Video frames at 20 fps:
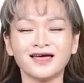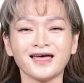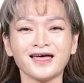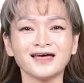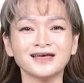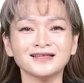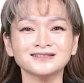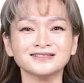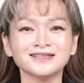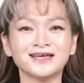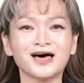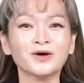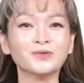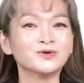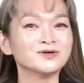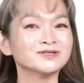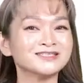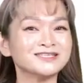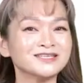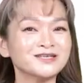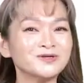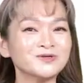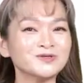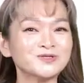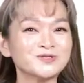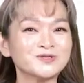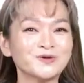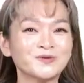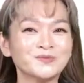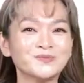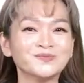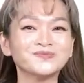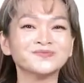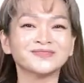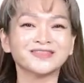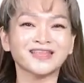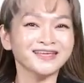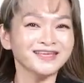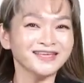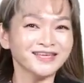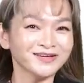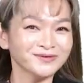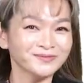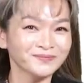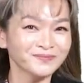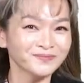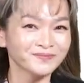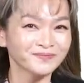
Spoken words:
and I will see you soon. Thank you.